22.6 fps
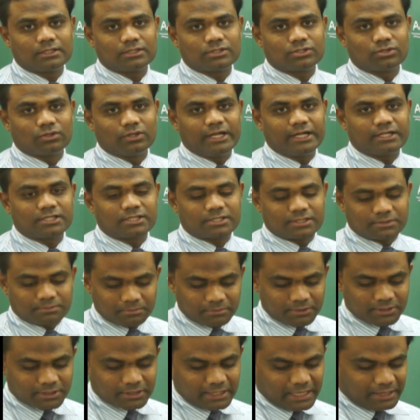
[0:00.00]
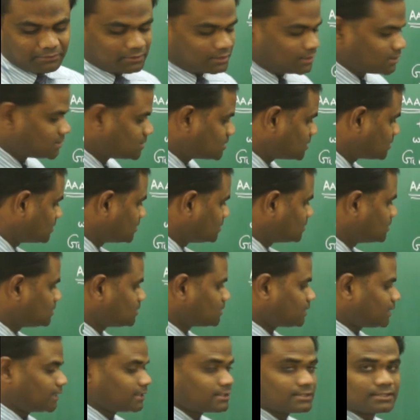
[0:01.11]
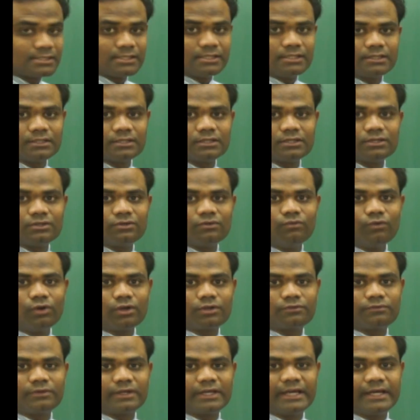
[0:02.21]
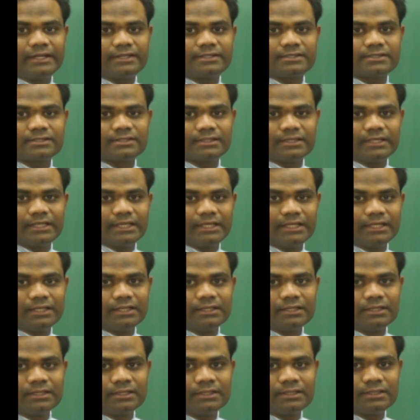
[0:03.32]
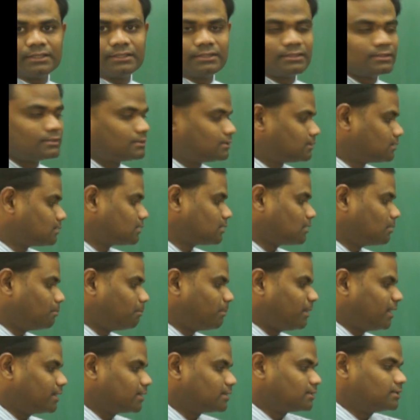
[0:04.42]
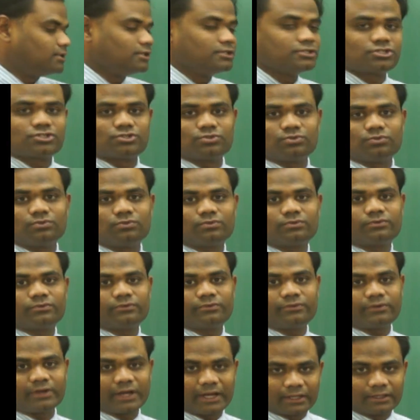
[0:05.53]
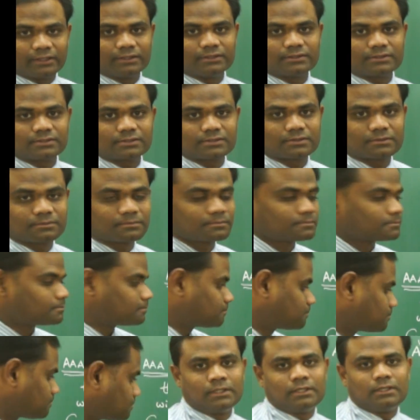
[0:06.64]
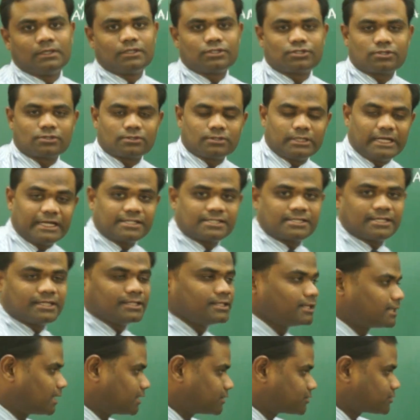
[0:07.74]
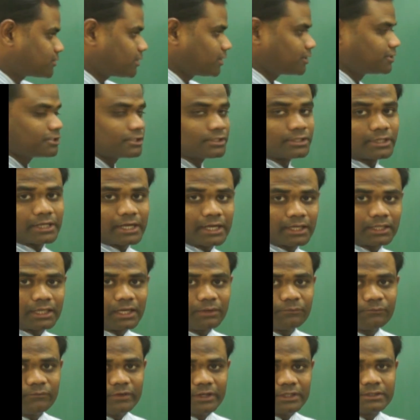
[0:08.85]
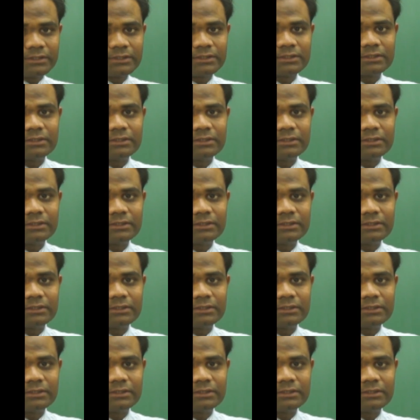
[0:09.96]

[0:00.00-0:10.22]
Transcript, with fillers: So let's derive this and see what we get in comparing these two triangles. So let's see the construction and come with